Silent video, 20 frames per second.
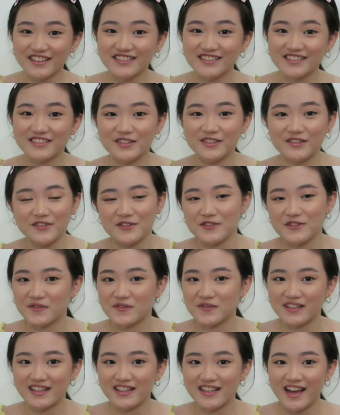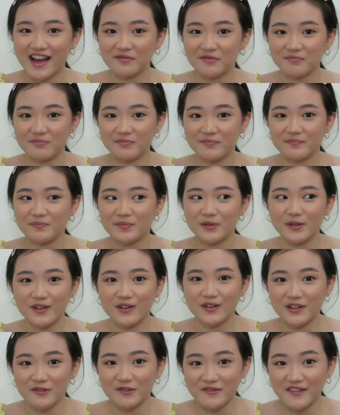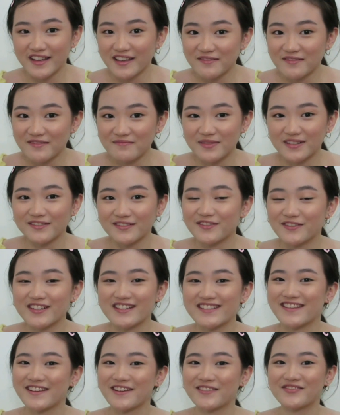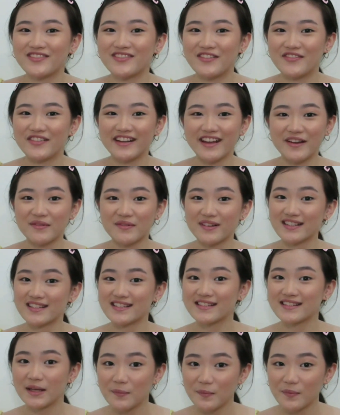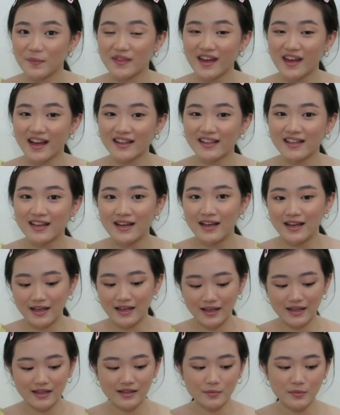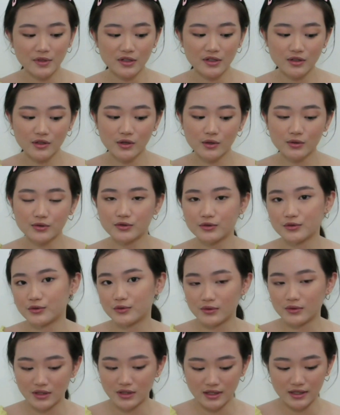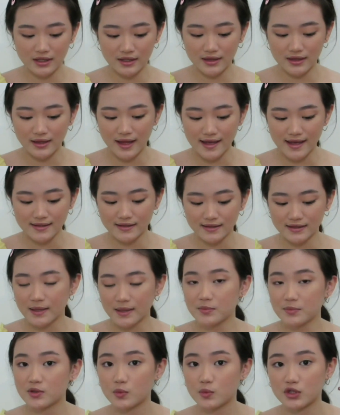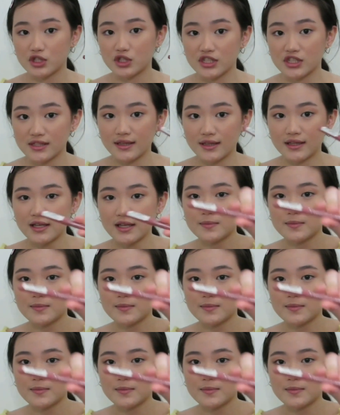So usually I'd put on a wing, but for the sake of everyday, I'm gonna skip that. And I'm gonna go to the last steps, which is the lips.